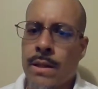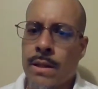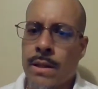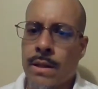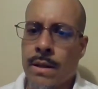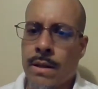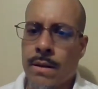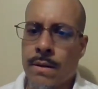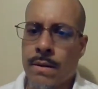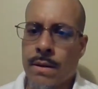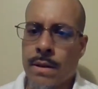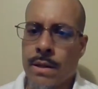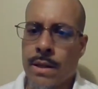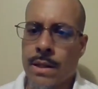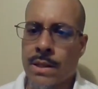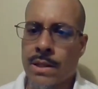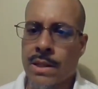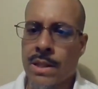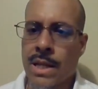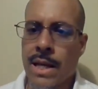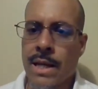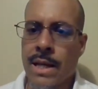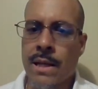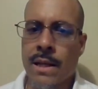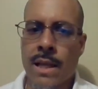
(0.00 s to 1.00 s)
a
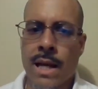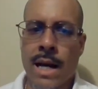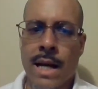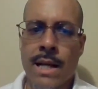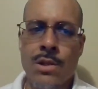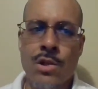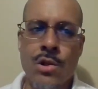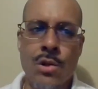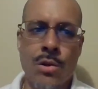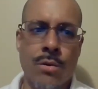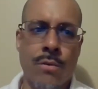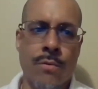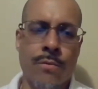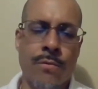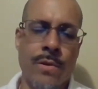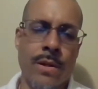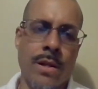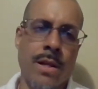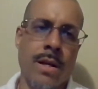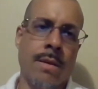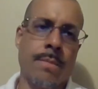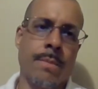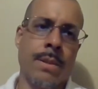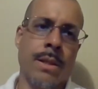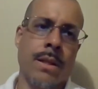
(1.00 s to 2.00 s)
psychological
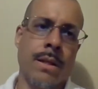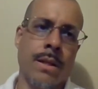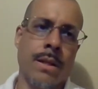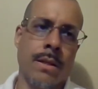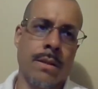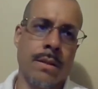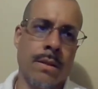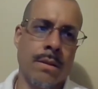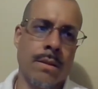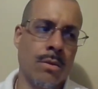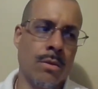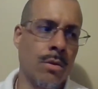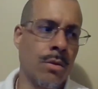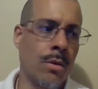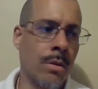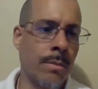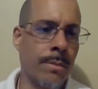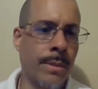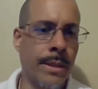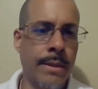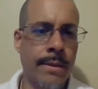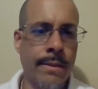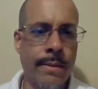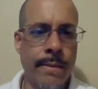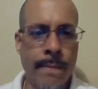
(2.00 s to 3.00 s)
phenomenon. You know
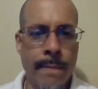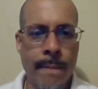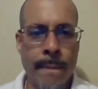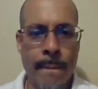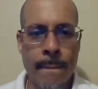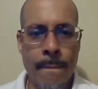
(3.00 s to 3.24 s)
what I mean?